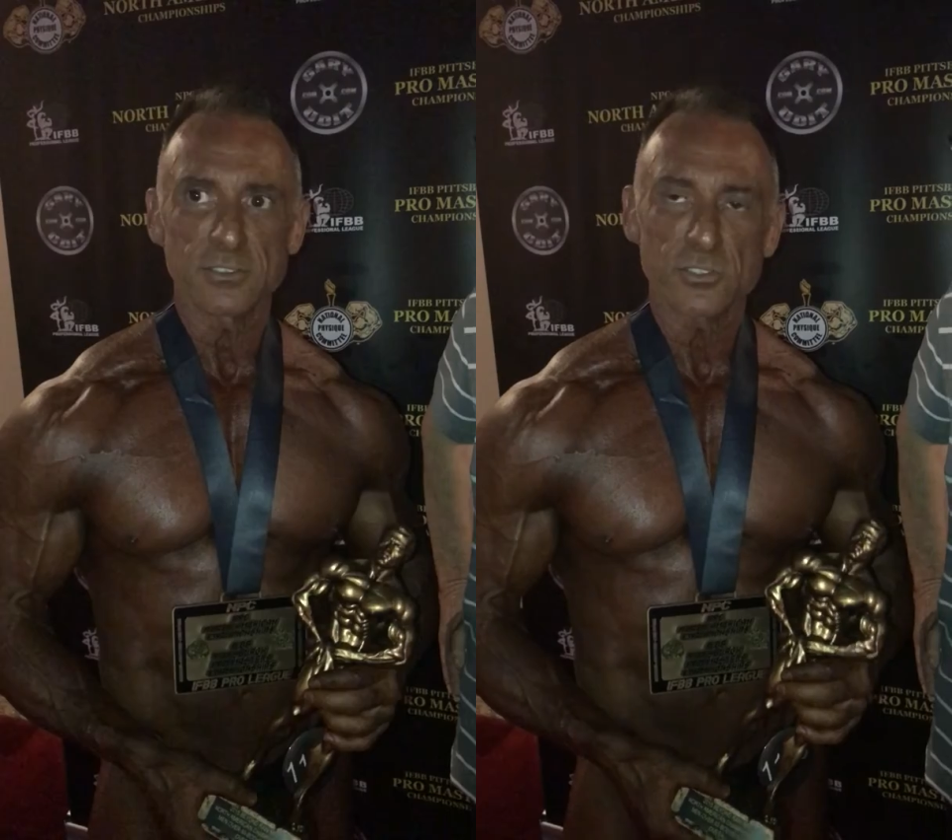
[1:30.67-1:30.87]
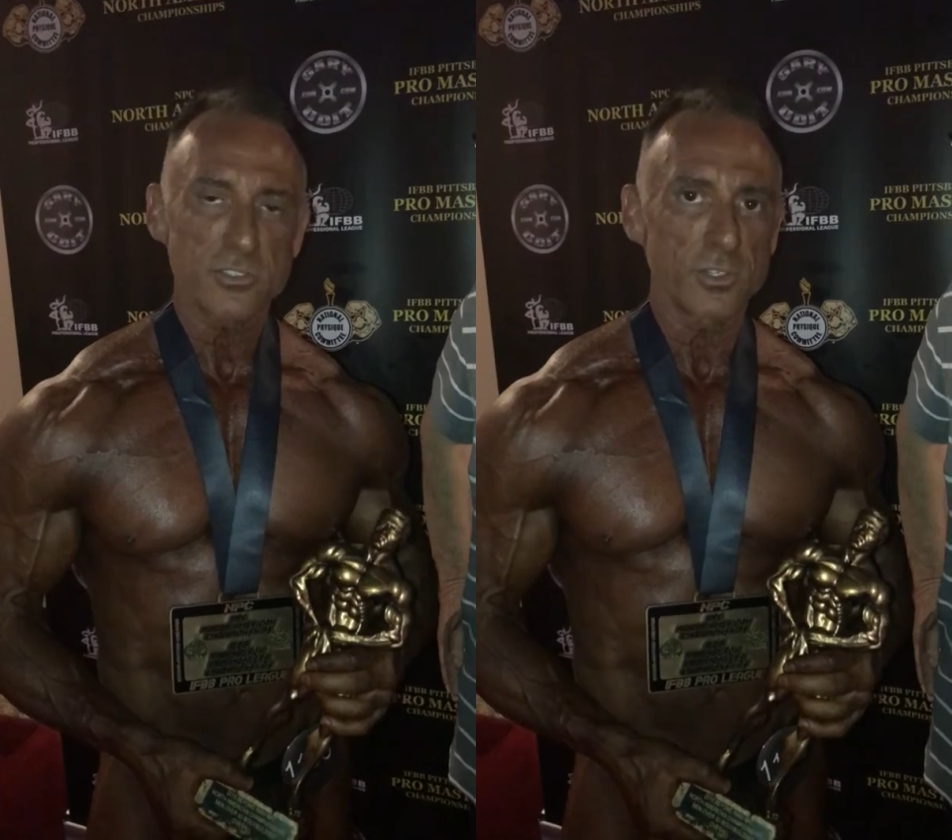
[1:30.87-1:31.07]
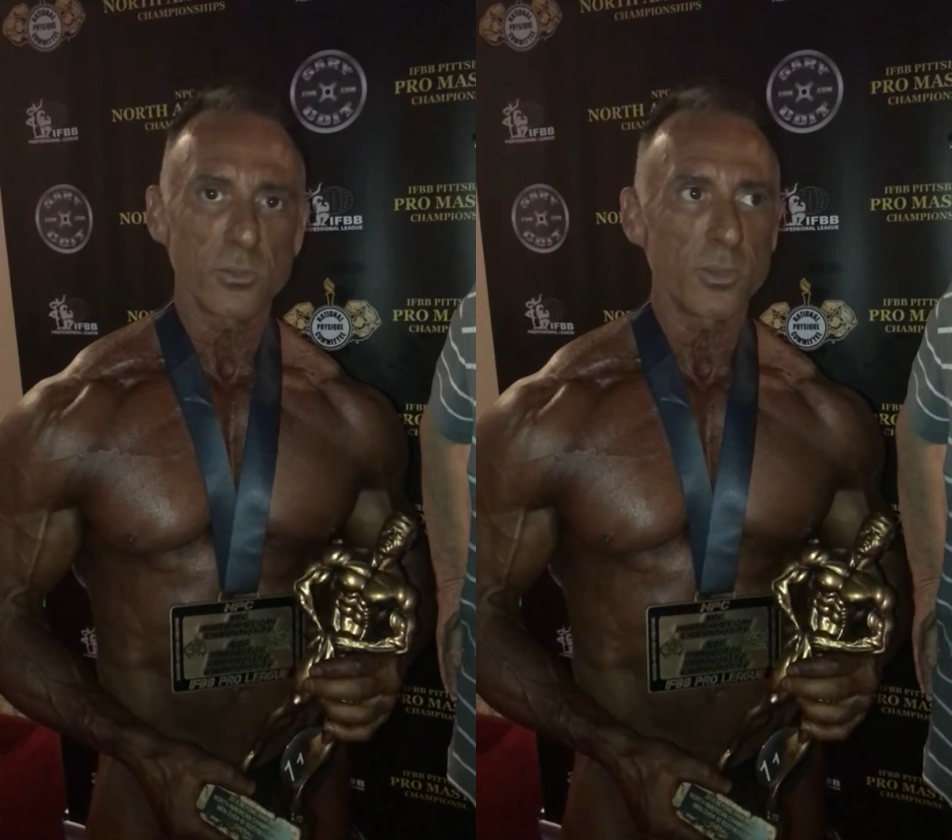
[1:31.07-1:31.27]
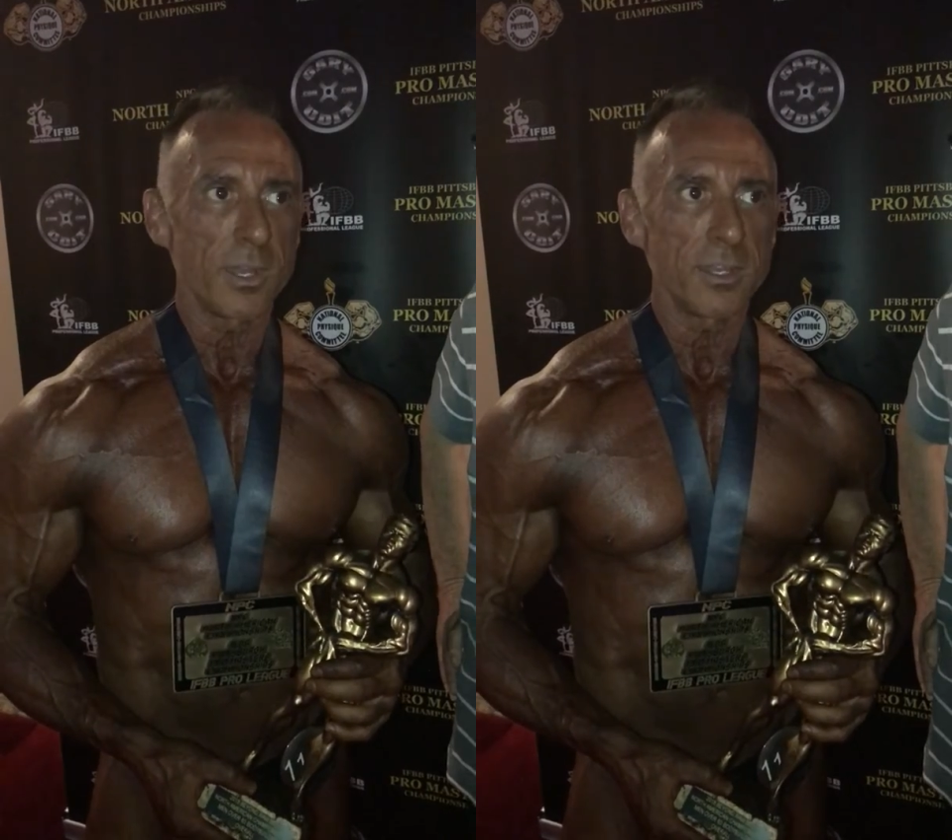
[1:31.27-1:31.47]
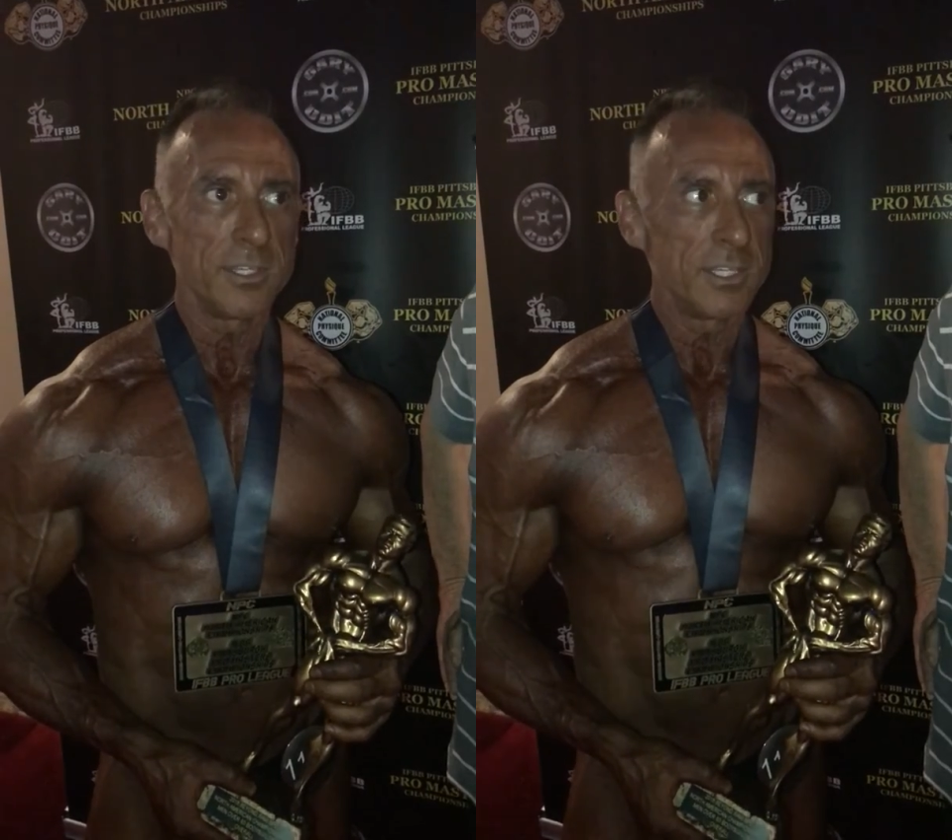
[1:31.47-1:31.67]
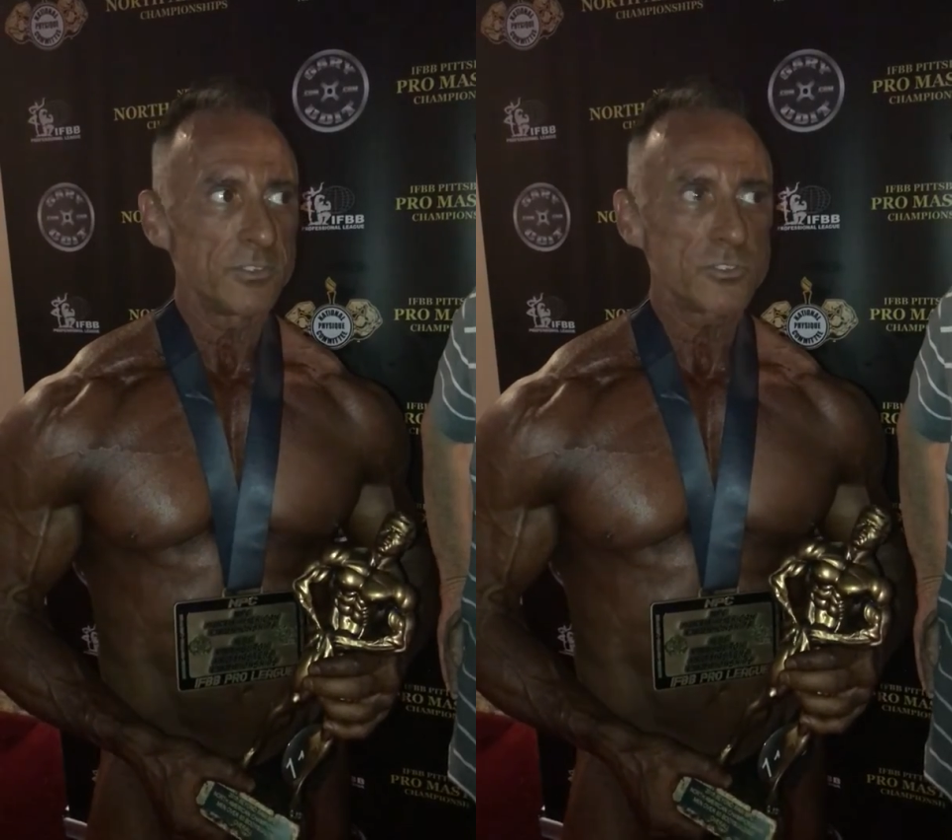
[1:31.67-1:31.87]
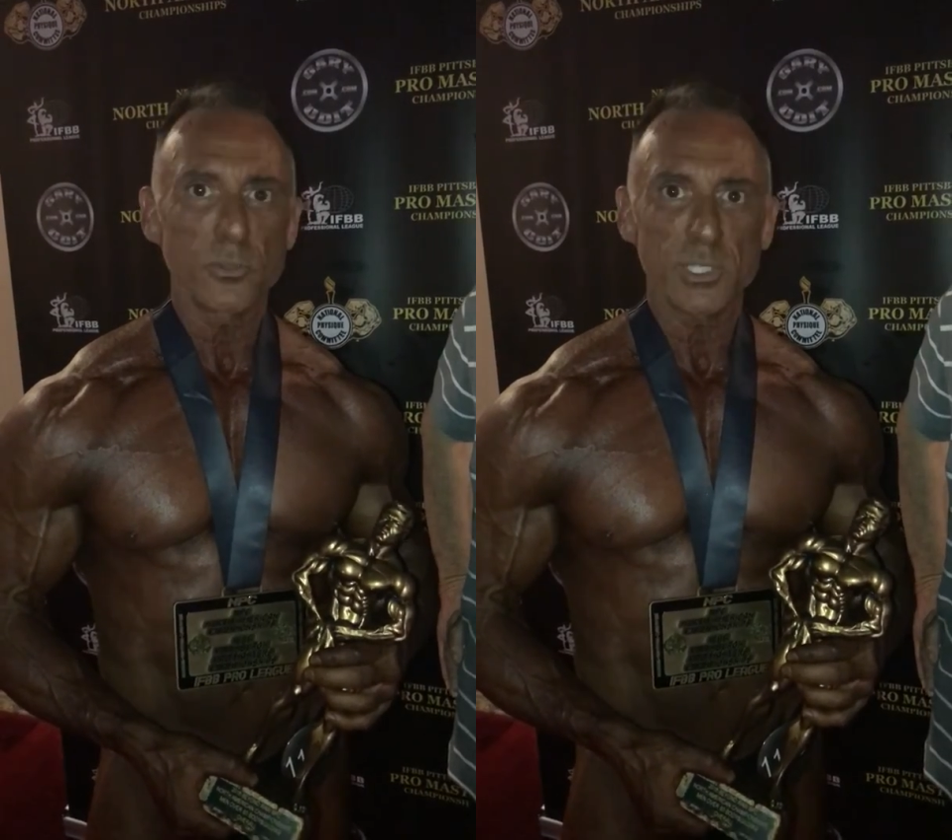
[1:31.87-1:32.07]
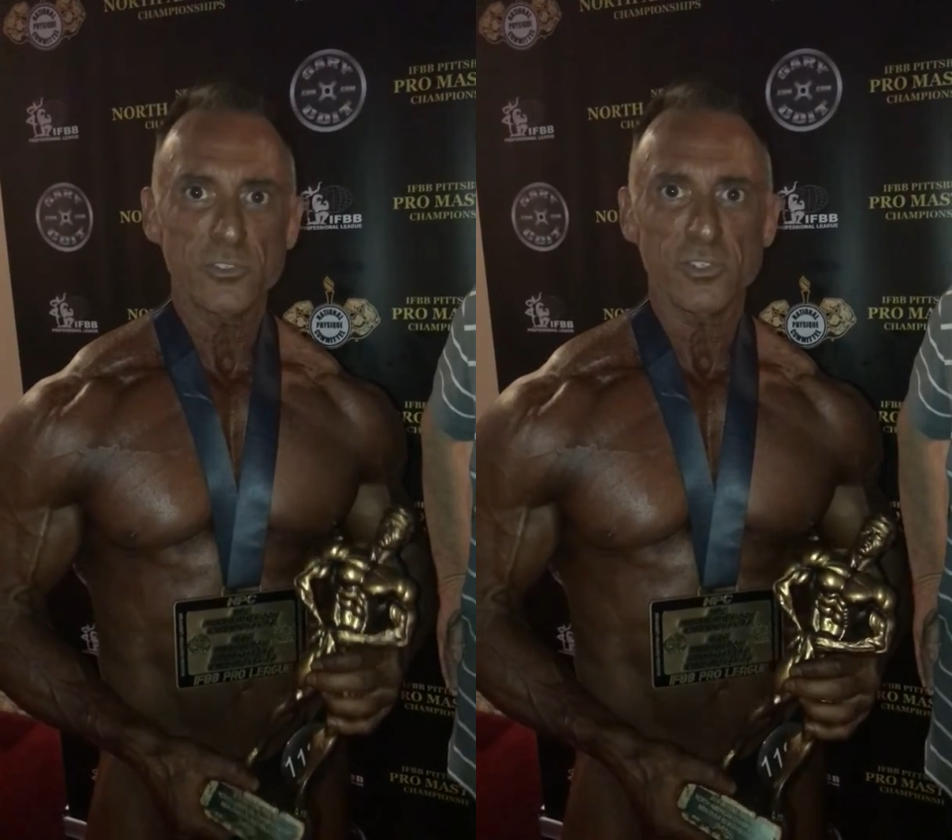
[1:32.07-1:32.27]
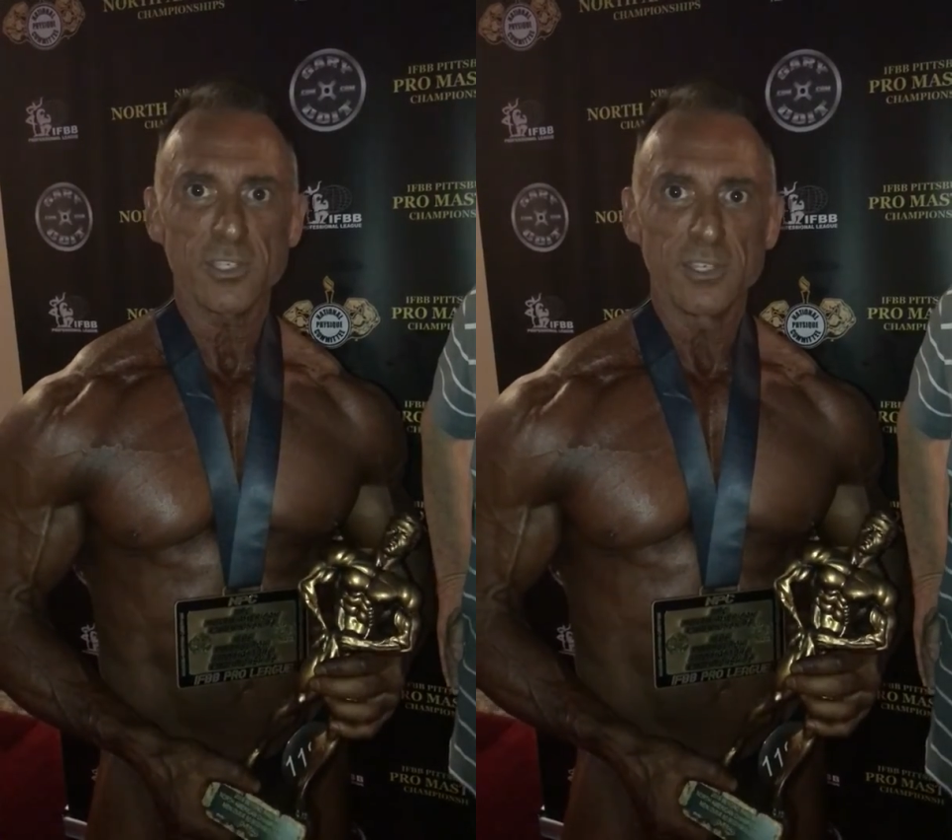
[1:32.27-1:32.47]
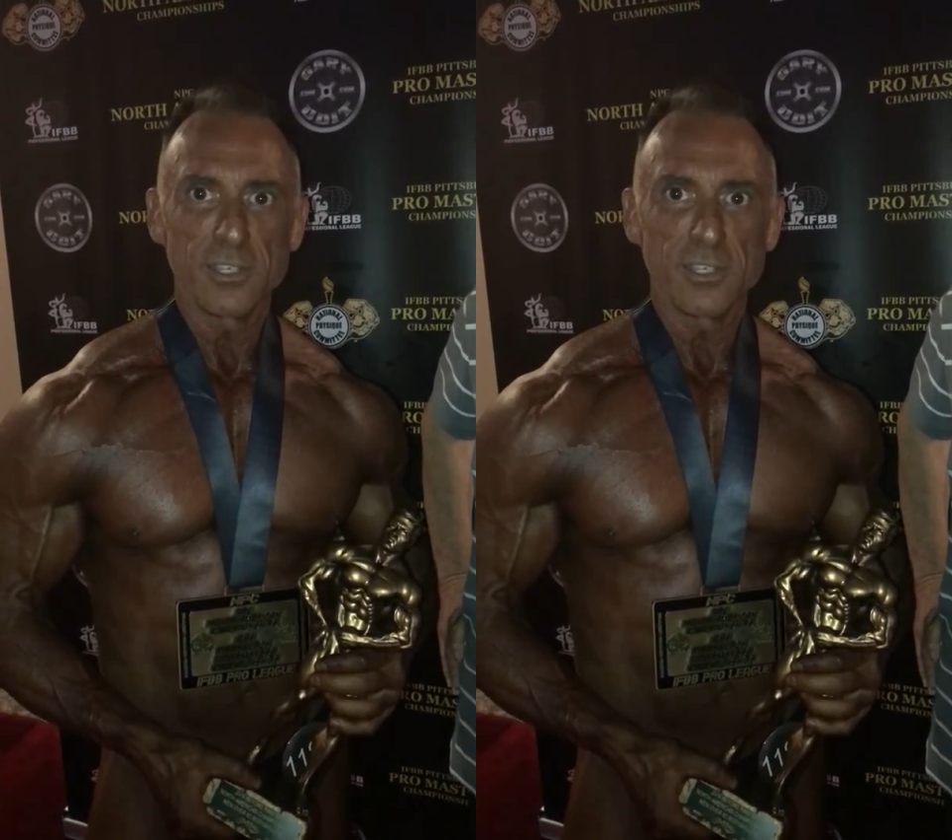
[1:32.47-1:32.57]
There's no easy